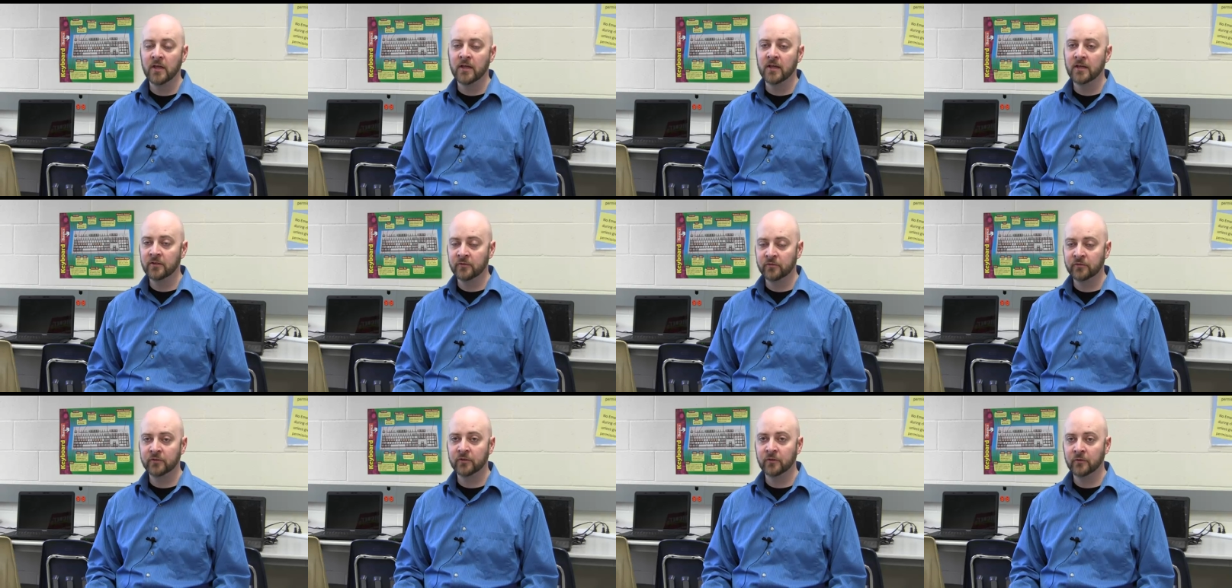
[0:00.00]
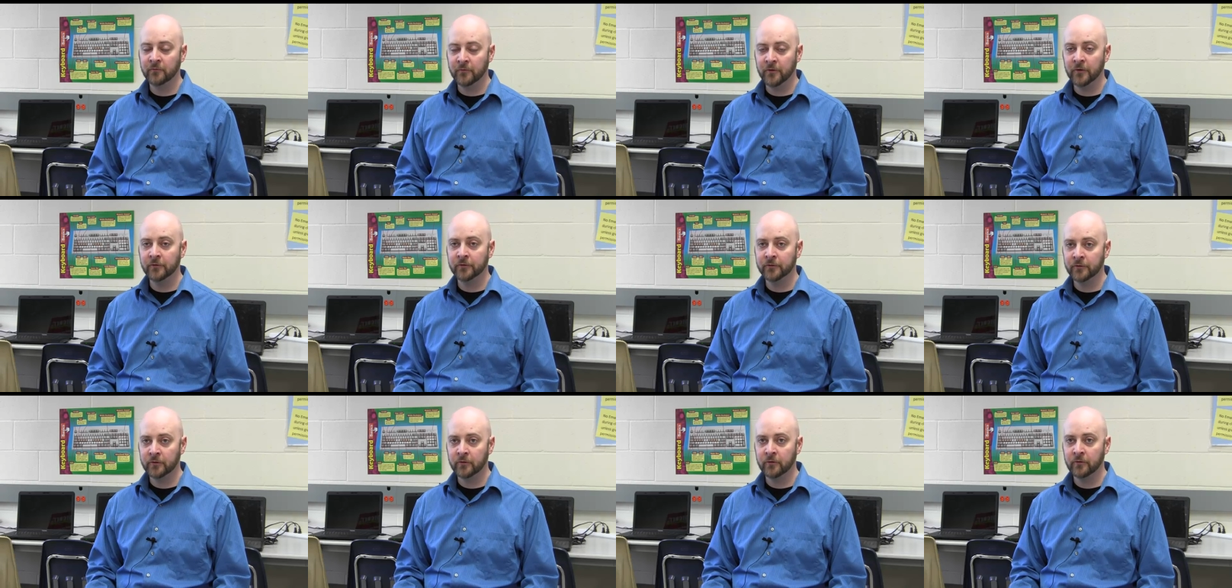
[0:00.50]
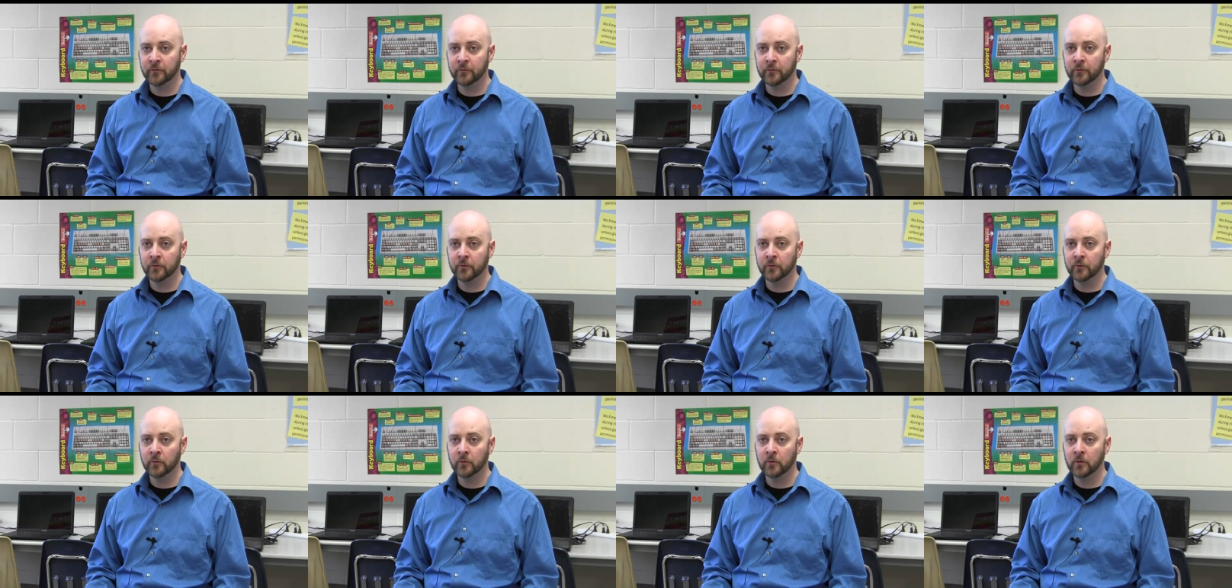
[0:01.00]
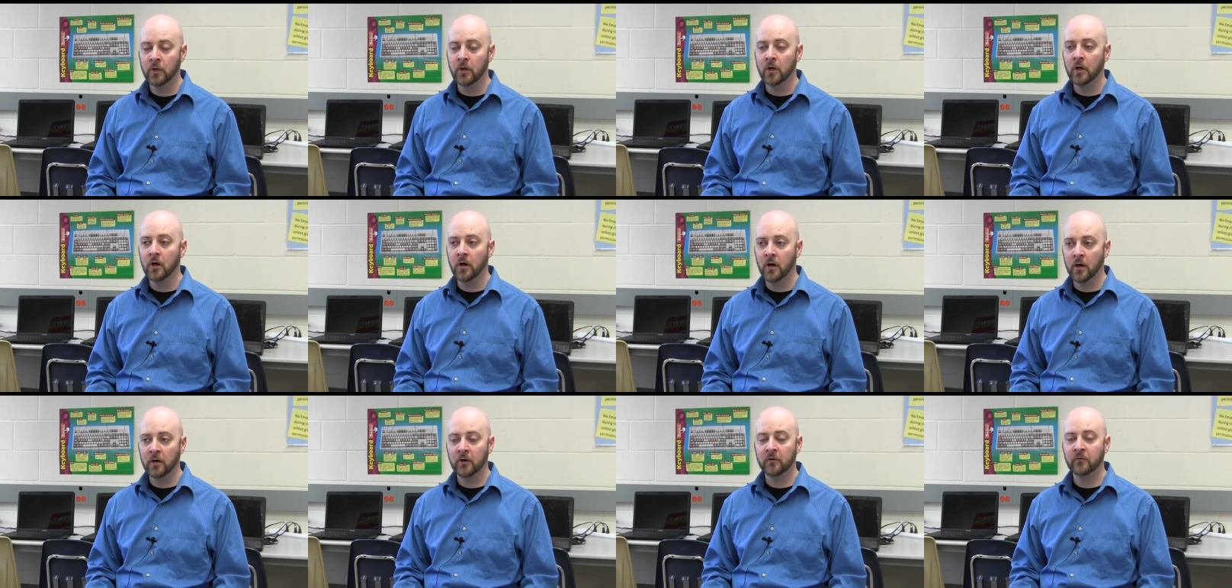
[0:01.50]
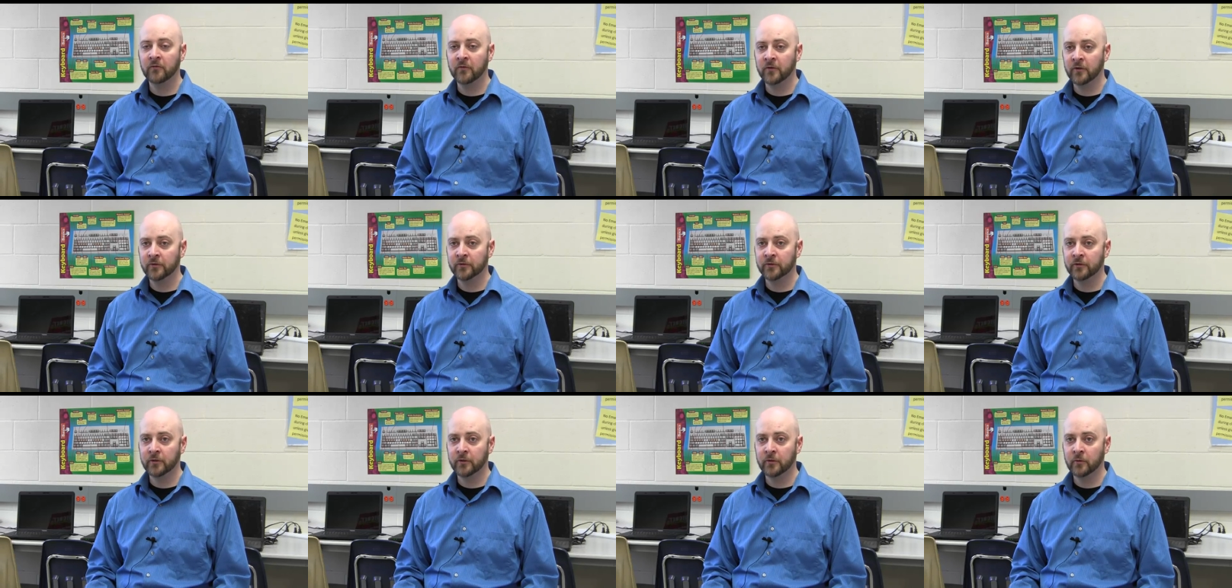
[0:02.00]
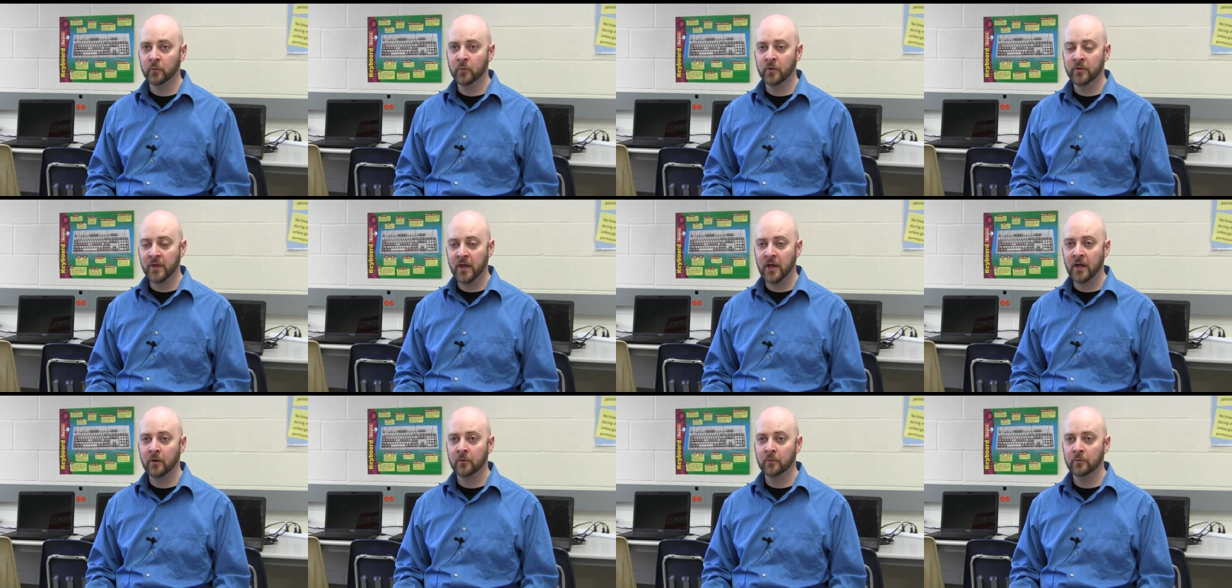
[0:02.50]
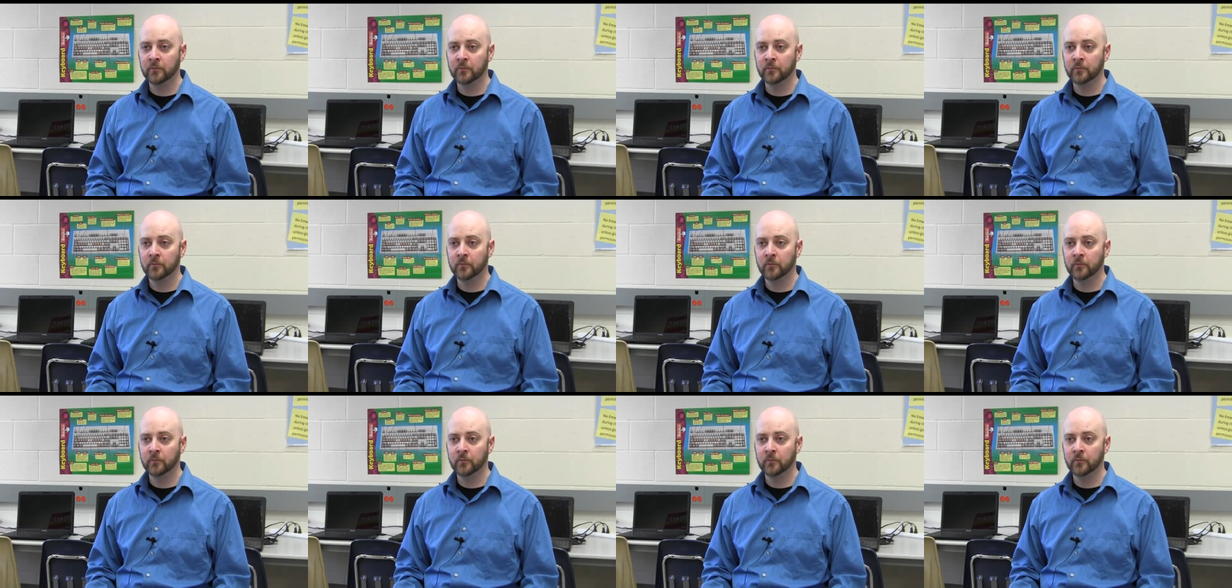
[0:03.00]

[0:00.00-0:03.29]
is still filtered through our filter without